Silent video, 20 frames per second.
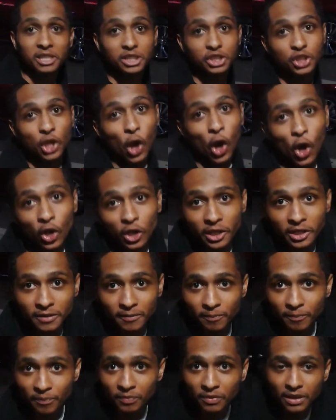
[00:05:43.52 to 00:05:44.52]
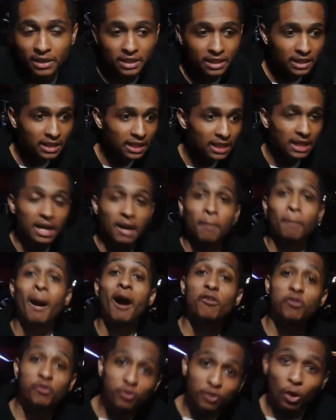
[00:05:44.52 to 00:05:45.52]
in a toilet.
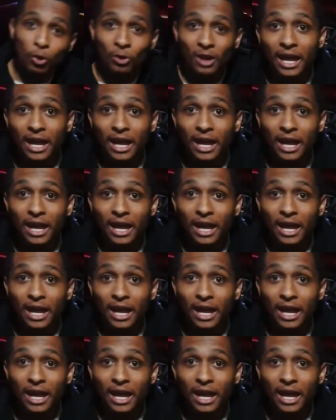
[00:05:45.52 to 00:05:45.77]
My flow